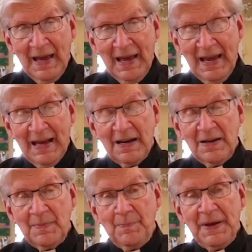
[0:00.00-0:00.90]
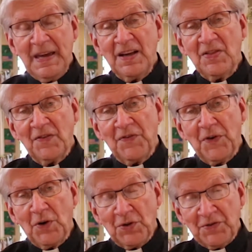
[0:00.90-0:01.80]
And being the
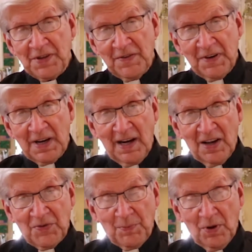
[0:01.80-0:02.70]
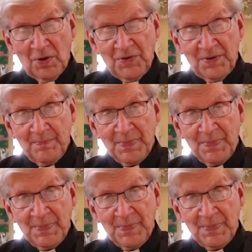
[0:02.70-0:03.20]
first of the Gospels